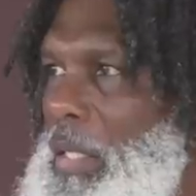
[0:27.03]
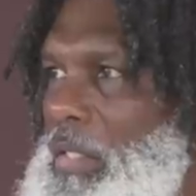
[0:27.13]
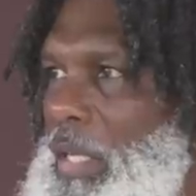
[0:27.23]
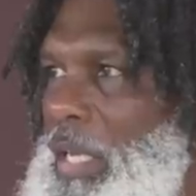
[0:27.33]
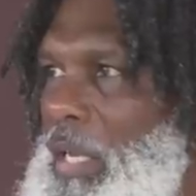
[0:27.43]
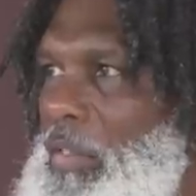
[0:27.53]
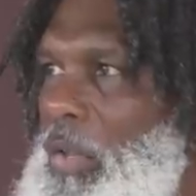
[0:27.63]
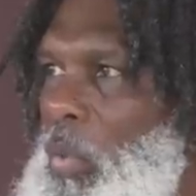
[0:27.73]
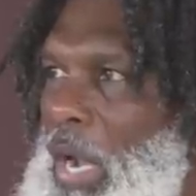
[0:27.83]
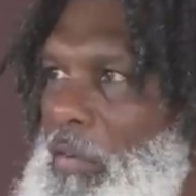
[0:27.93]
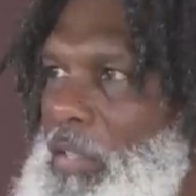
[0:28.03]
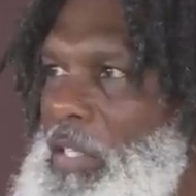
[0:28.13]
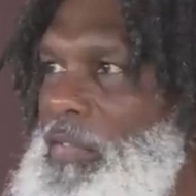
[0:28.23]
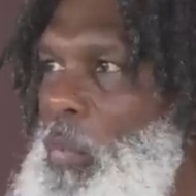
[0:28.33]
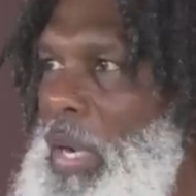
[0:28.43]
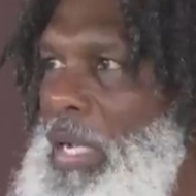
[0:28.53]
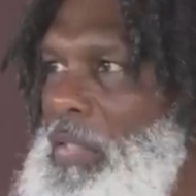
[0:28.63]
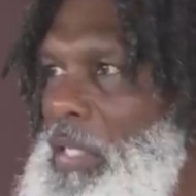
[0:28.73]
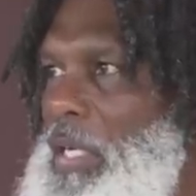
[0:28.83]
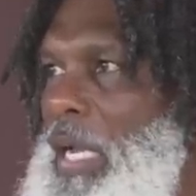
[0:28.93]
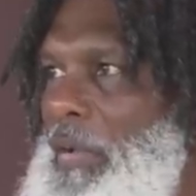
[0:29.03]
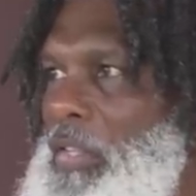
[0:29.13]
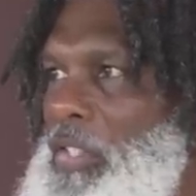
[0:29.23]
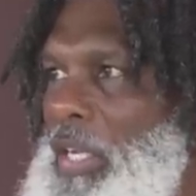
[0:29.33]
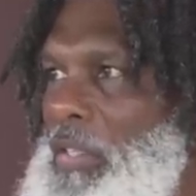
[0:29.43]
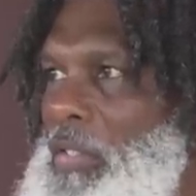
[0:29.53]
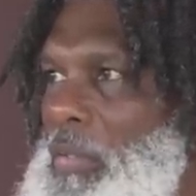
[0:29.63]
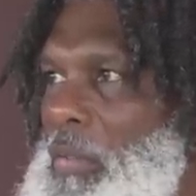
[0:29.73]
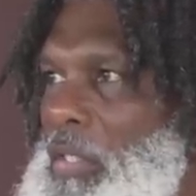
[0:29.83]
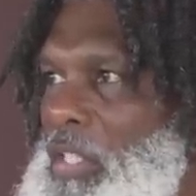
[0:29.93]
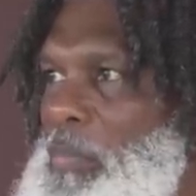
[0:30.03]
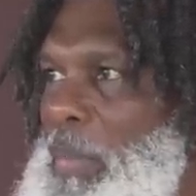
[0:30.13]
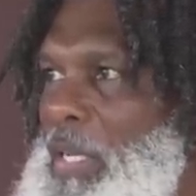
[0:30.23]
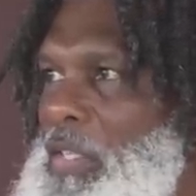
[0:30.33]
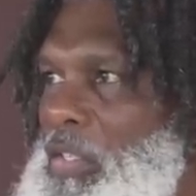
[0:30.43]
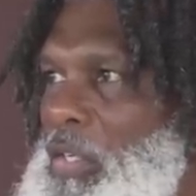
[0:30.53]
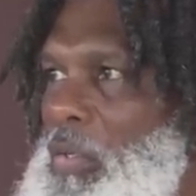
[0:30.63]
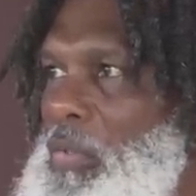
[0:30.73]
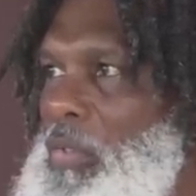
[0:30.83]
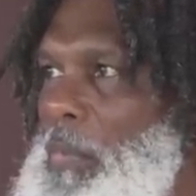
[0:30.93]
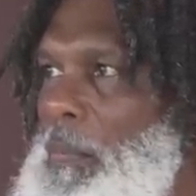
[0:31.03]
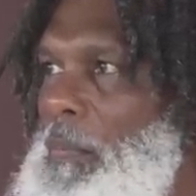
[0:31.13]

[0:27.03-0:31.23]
stay healthy wide receiver-wise, and he'll have the chance to display his skills.